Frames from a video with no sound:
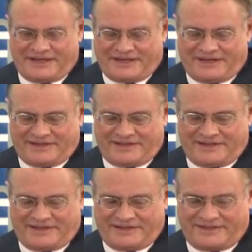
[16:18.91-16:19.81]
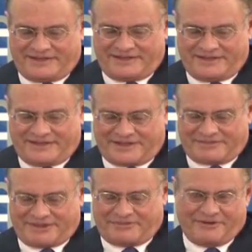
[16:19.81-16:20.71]
That's
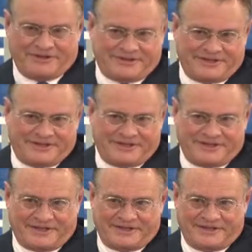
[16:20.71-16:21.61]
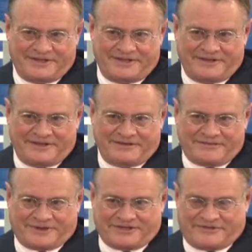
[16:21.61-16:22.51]
been a point that I think
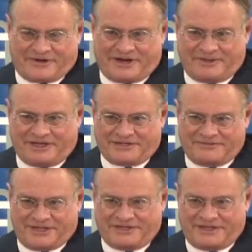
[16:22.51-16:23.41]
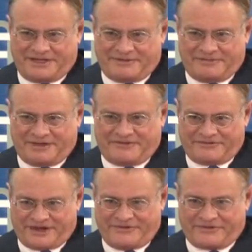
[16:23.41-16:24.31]
President Romney has made, that he would be in
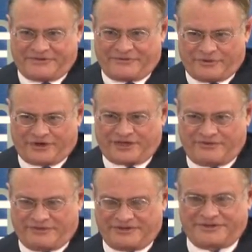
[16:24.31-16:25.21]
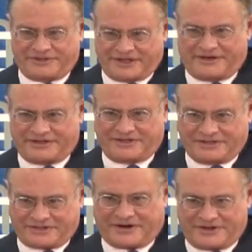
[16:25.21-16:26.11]
favor of working with the Saudis and
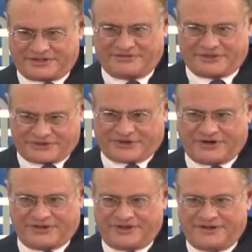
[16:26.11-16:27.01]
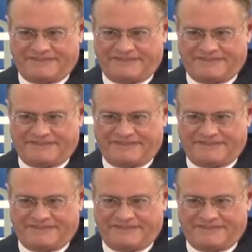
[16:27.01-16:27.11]
Qataris to ensure that